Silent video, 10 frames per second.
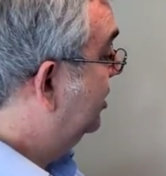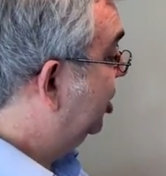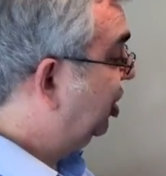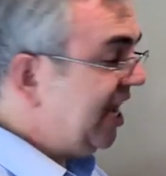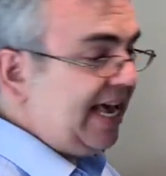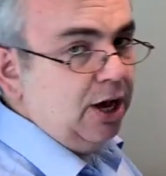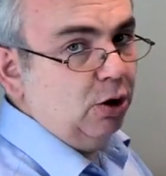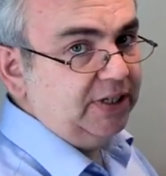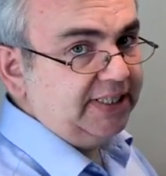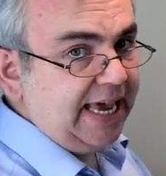the
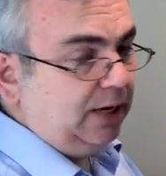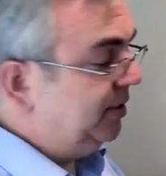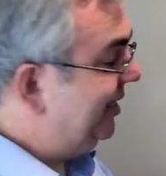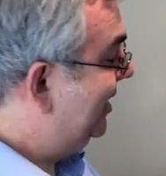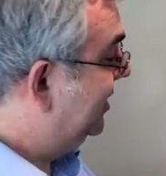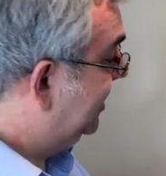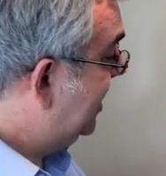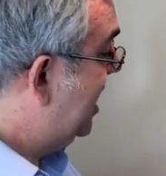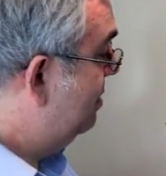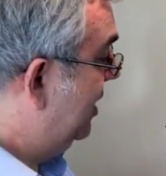shareholders' equity is the
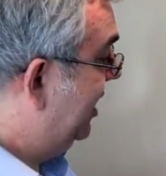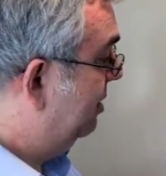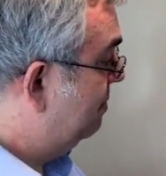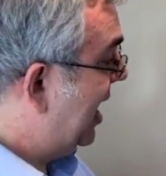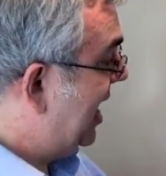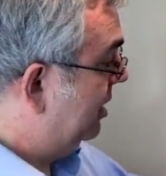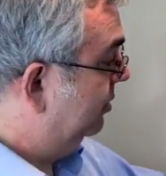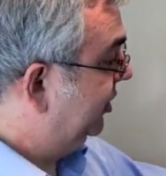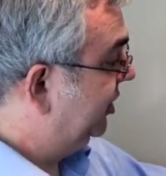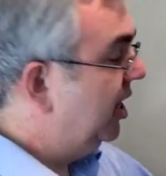£10 million
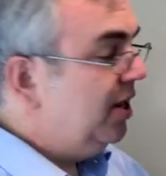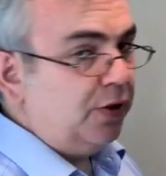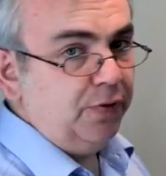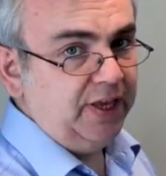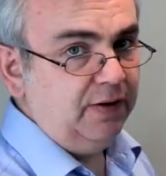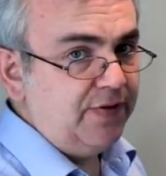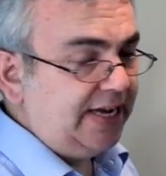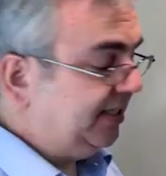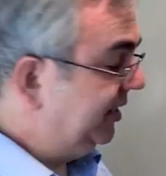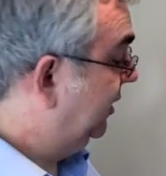that the
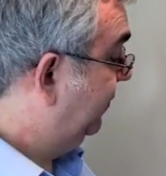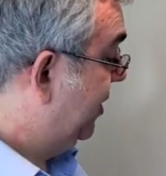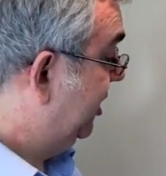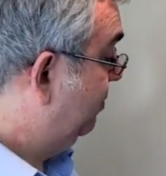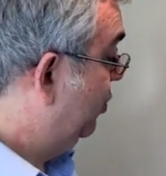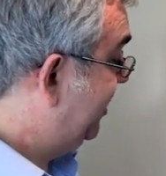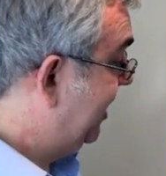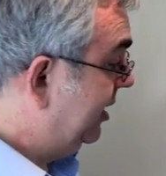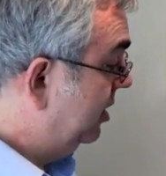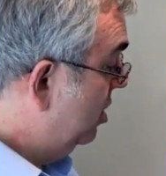investors first put
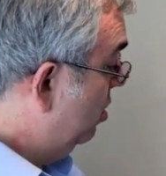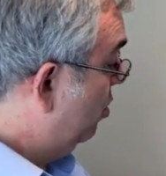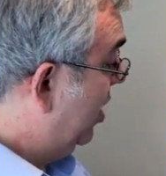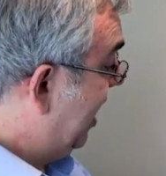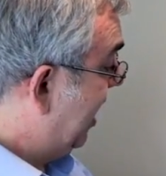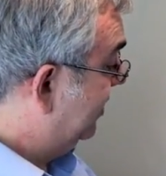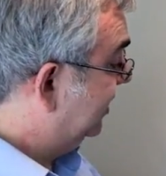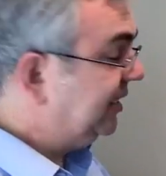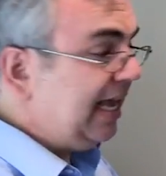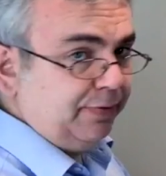in, or here, the
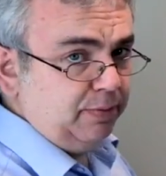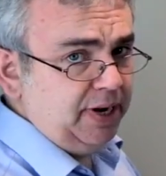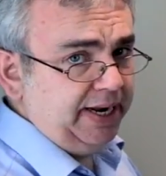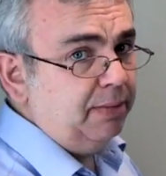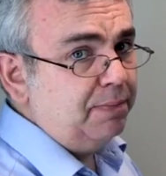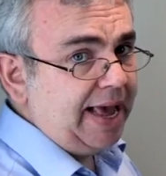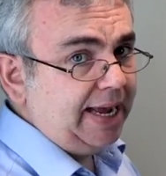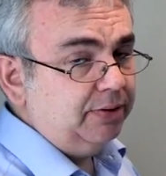£7 million.